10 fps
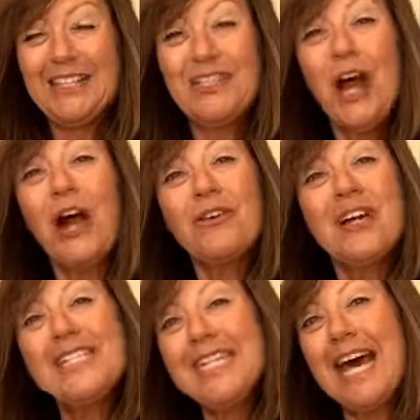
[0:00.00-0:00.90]

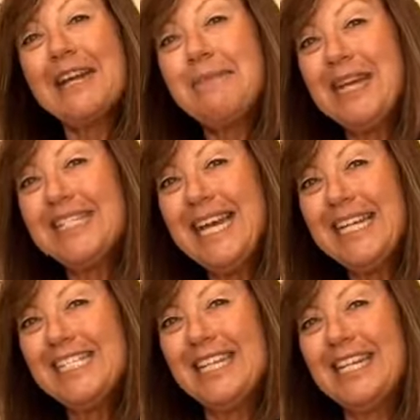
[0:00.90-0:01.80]
Chakra Dhyana
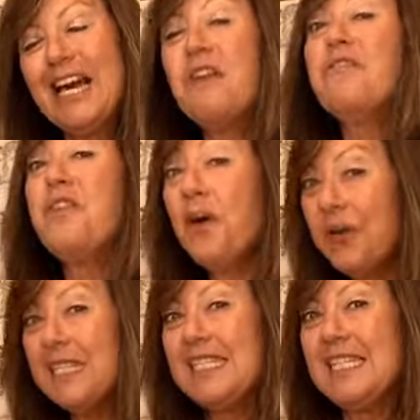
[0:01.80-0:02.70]
meditation
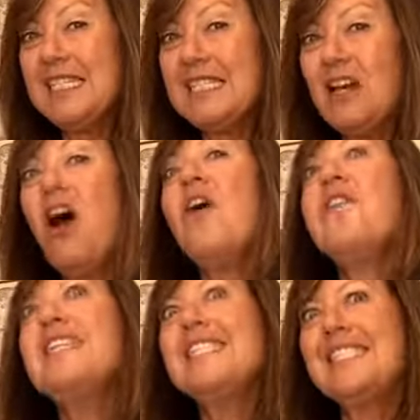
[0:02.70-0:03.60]
focuses on
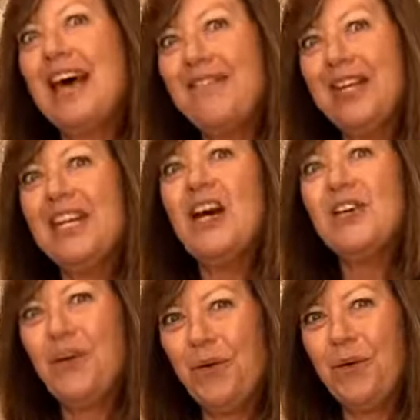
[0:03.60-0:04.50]
the seven
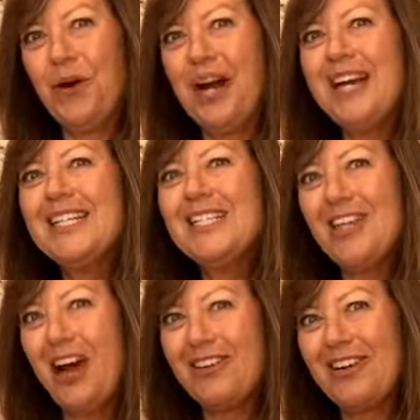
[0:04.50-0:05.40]
core
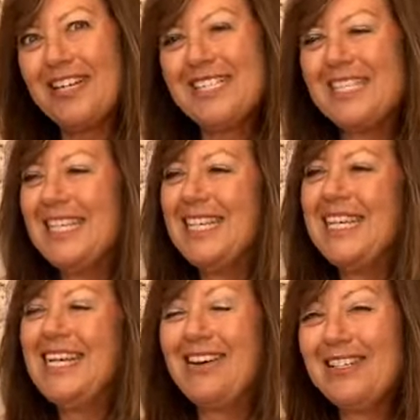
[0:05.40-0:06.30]
chakras
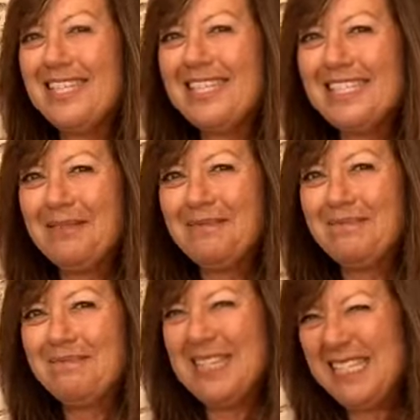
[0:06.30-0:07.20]
in our system.
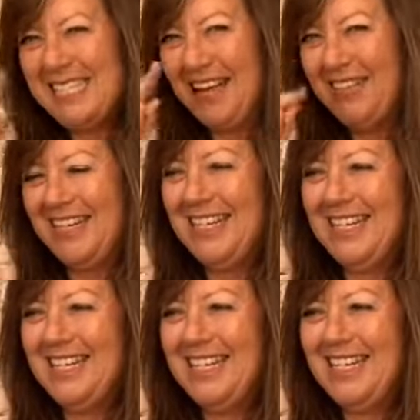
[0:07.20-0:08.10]
Seven.
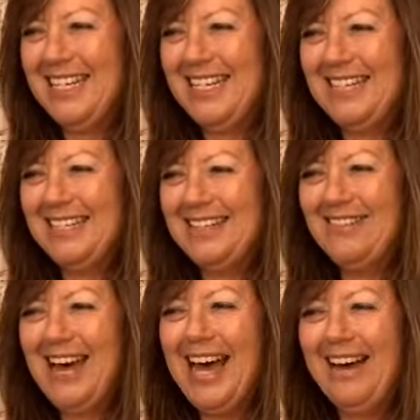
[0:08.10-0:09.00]

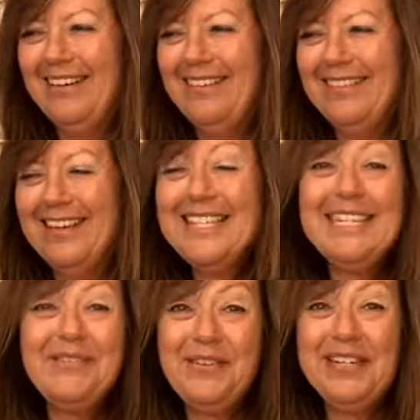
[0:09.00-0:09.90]
Wow, I
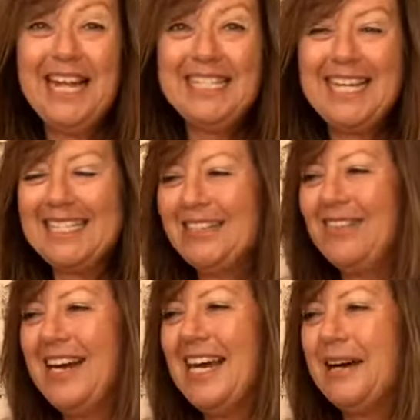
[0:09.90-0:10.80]
didn't even realize that till
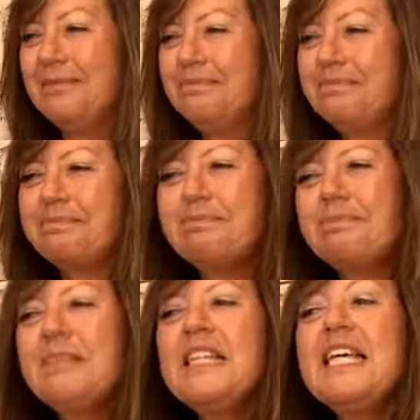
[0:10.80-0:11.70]
right now.
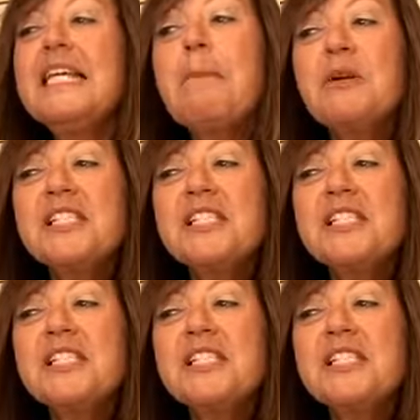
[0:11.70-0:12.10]
Number